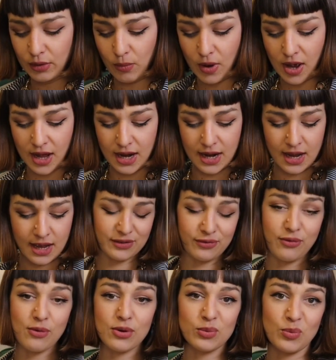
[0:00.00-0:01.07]
one, the
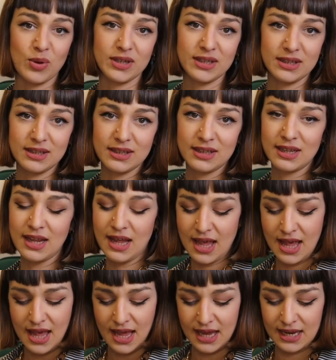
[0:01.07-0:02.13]
fourth one,
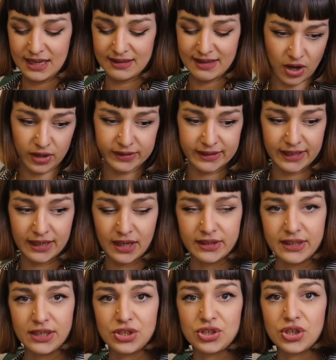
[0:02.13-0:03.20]
it is cutting a
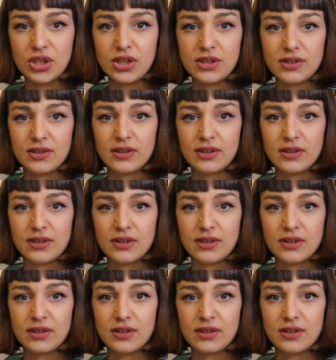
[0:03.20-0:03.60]
t-shirt,